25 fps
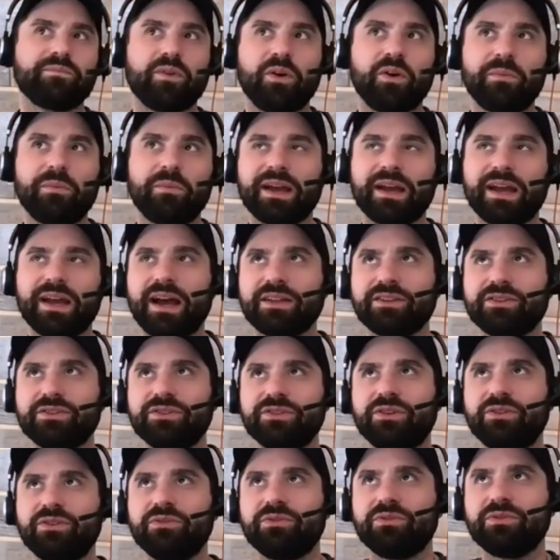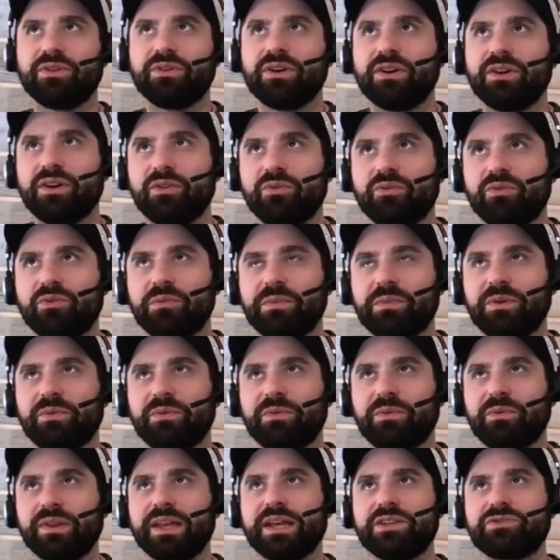oh my God. You know, would be
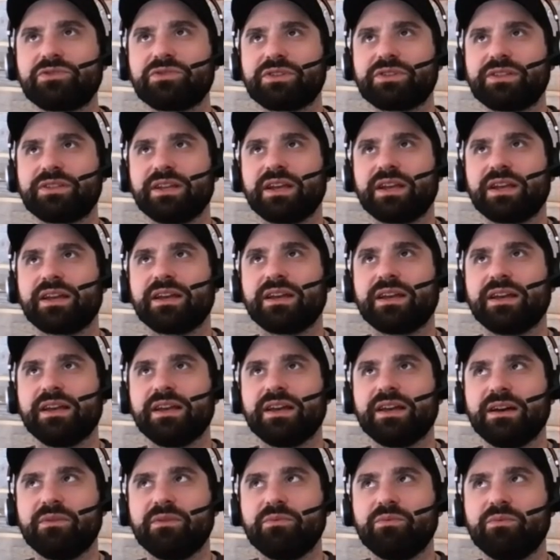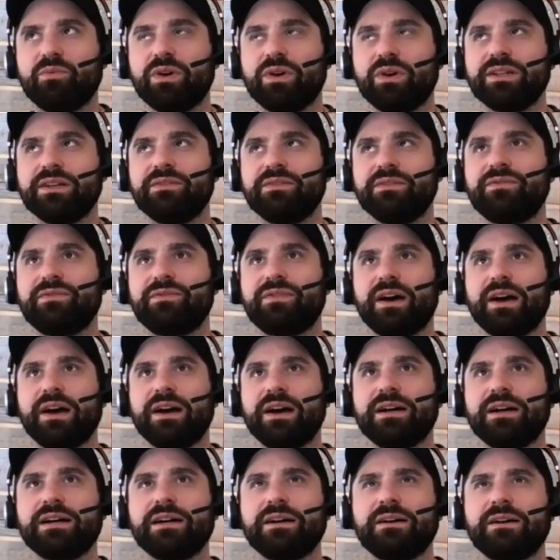really interesting. Uh, what if,
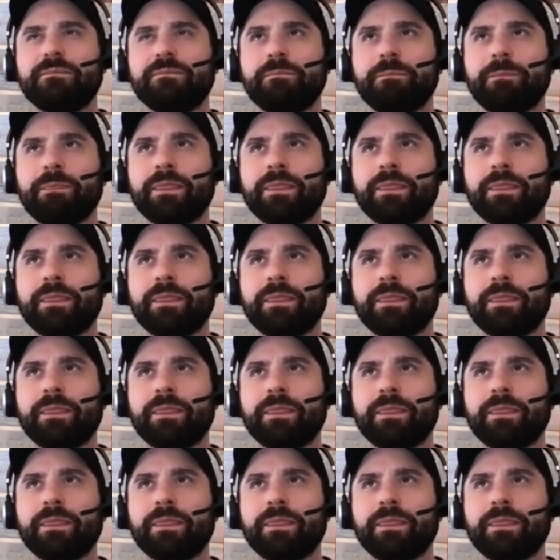uh,